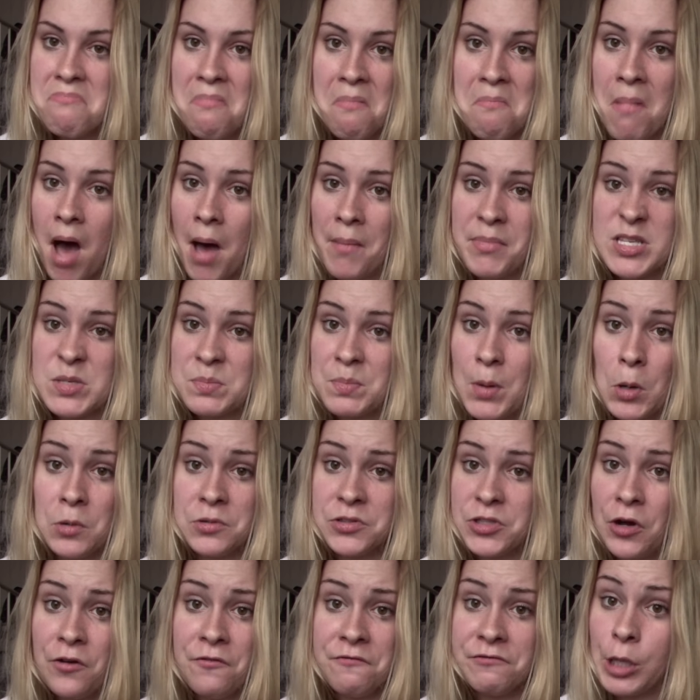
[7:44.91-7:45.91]
Mama's
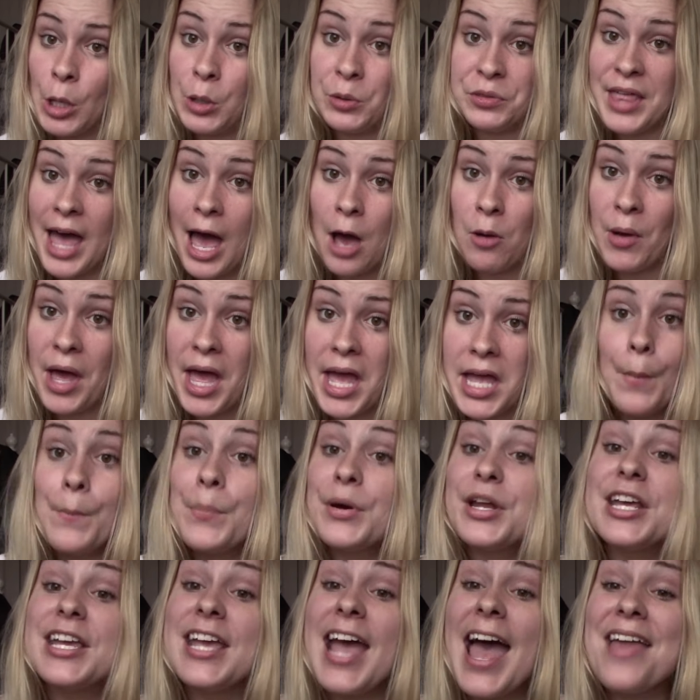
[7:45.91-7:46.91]
boat don't float that way.
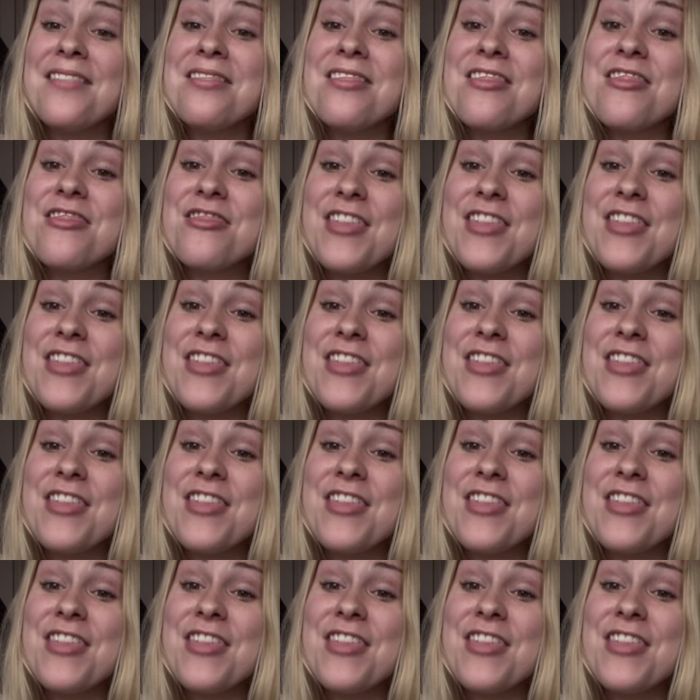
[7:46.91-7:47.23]
But again,